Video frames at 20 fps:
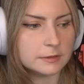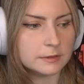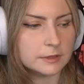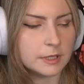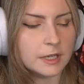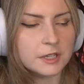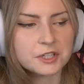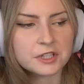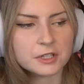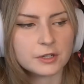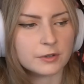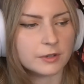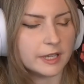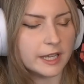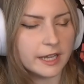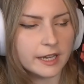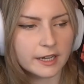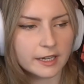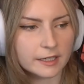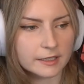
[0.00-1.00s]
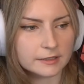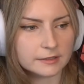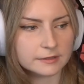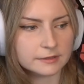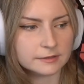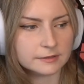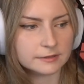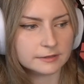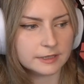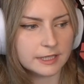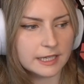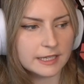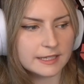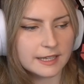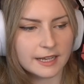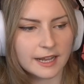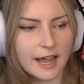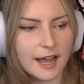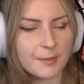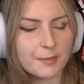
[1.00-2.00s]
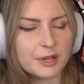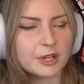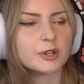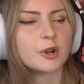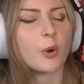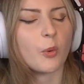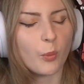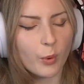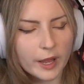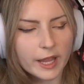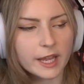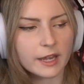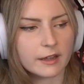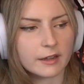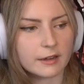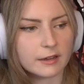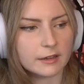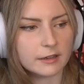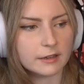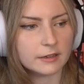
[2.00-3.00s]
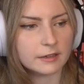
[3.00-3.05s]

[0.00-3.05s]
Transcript: Tanji don't care. He's like, I'm here to win.